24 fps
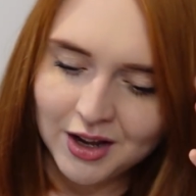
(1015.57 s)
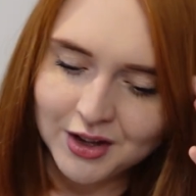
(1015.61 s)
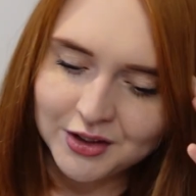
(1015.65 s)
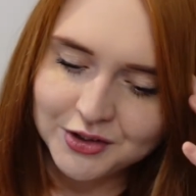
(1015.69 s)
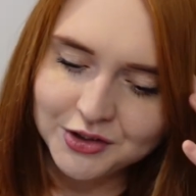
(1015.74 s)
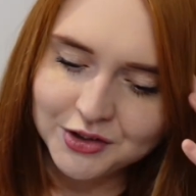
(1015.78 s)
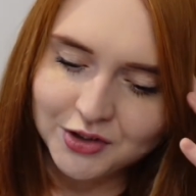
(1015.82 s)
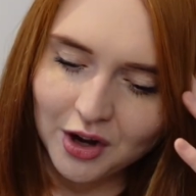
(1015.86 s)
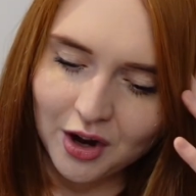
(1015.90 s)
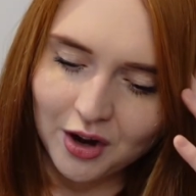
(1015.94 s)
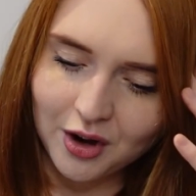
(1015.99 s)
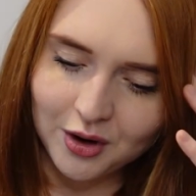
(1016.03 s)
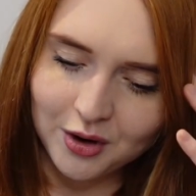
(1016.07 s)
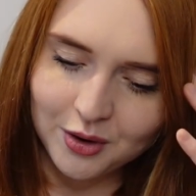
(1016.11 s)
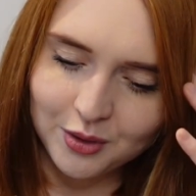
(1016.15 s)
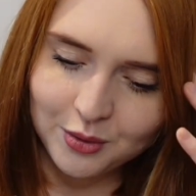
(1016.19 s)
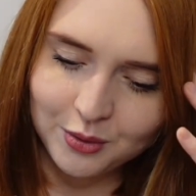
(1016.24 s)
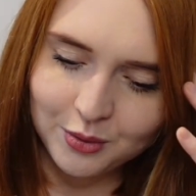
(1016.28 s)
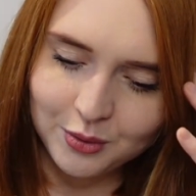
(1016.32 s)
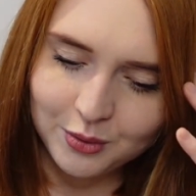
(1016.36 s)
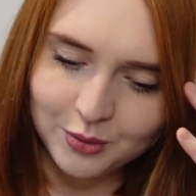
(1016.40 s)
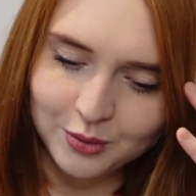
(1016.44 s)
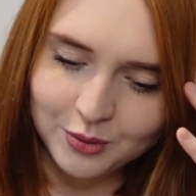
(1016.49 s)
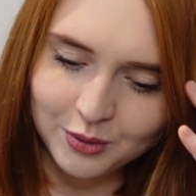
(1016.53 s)

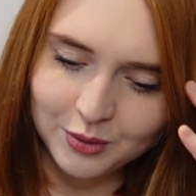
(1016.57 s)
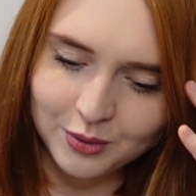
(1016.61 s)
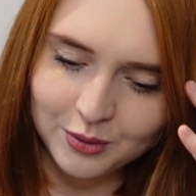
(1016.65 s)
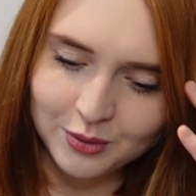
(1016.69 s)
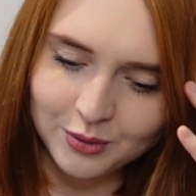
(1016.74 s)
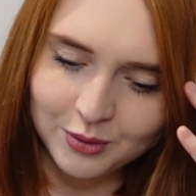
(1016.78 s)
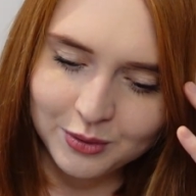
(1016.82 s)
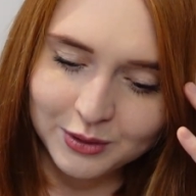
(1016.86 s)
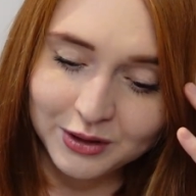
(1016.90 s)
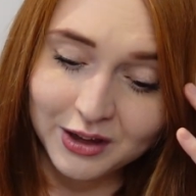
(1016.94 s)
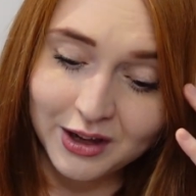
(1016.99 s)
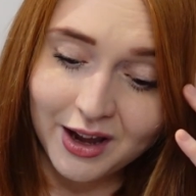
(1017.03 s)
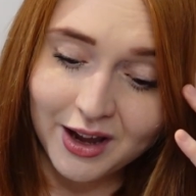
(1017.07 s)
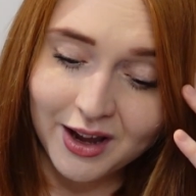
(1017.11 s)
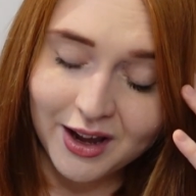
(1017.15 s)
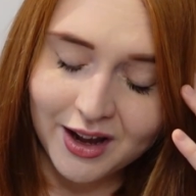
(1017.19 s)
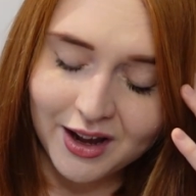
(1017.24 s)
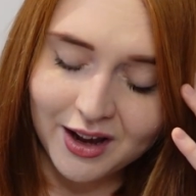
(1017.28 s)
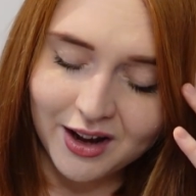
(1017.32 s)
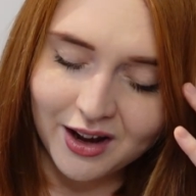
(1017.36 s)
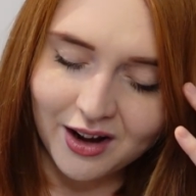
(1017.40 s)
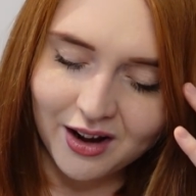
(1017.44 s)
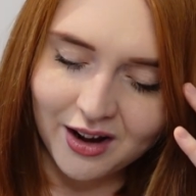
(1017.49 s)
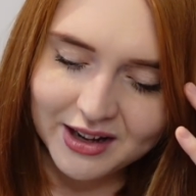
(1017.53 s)
So
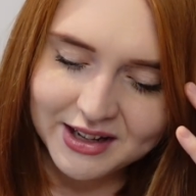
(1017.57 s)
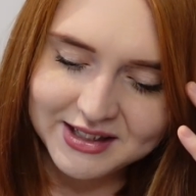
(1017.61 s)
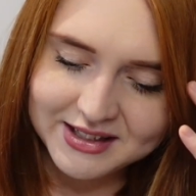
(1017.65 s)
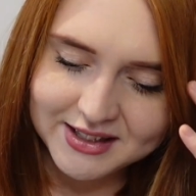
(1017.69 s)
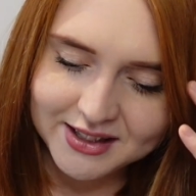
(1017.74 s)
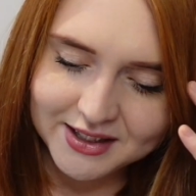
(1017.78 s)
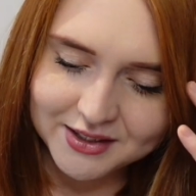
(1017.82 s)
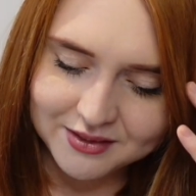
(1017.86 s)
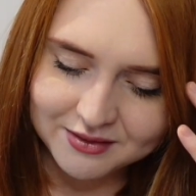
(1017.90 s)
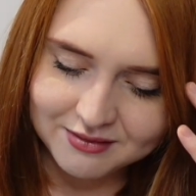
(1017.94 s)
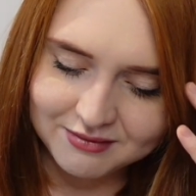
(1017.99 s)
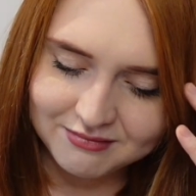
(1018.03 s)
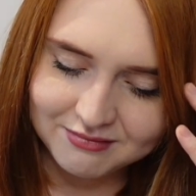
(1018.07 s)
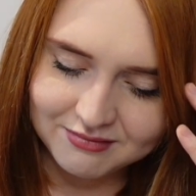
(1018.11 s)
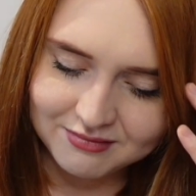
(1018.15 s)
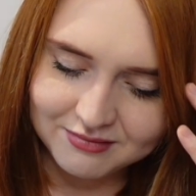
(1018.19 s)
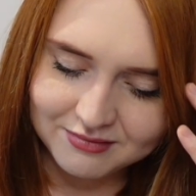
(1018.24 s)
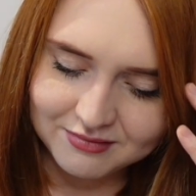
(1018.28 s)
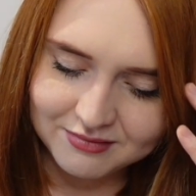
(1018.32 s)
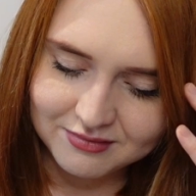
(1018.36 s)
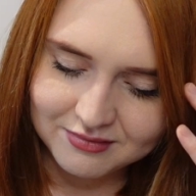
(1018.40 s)
yeah, I don't